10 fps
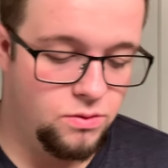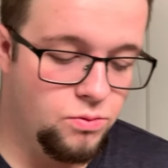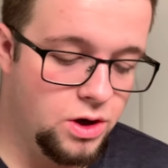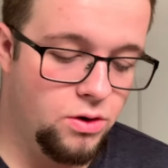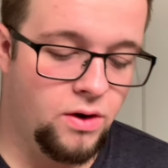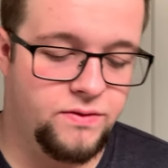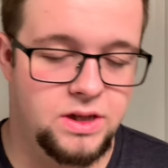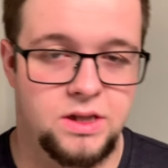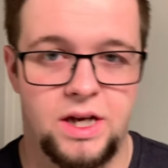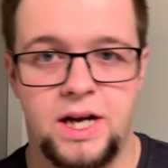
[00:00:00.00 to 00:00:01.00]
What you
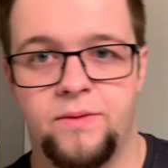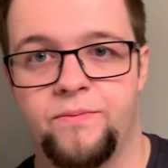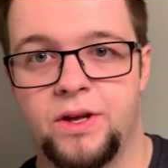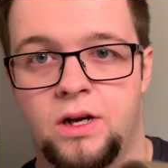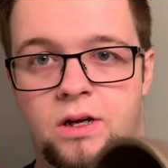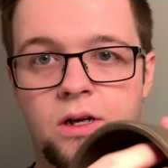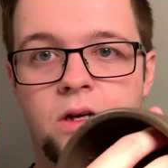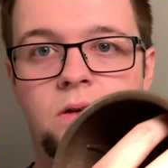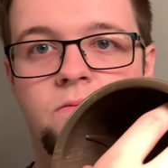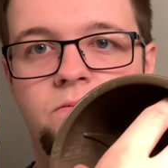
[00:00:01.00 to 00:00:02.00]
often see
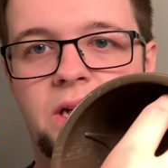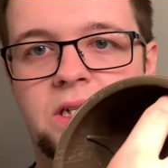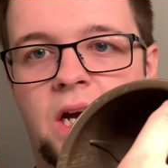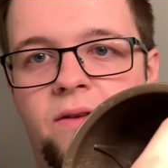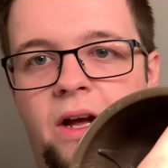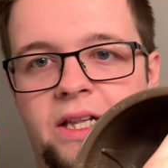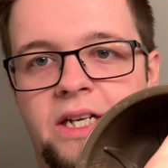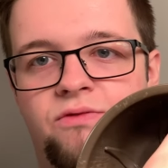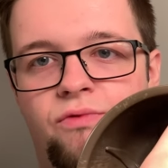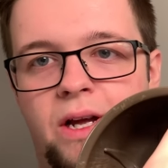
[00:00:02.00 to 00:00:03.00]
is kind of like
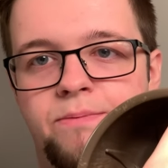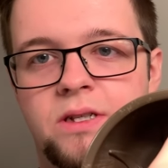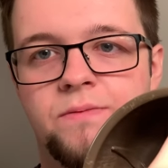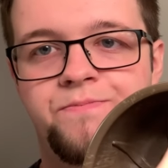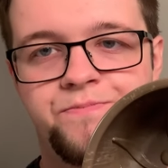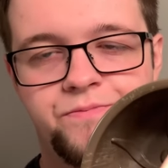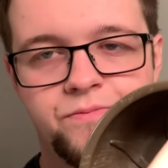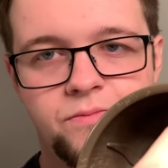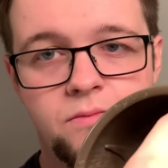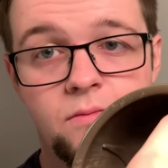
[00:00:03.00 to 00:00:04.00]
these ribs
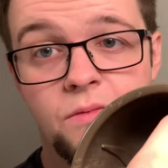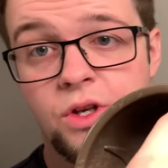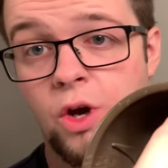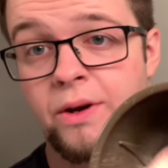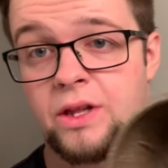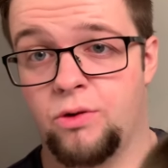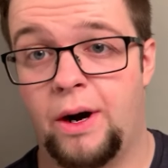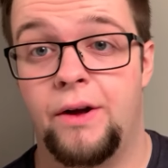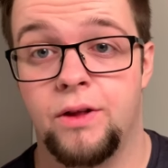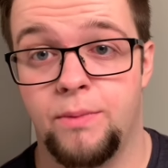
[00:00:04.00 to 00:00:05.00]
going
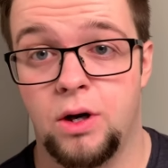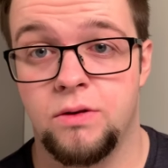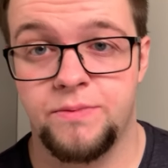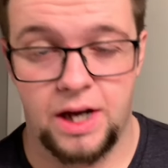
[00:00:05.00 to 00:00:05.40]
throughout the bowl.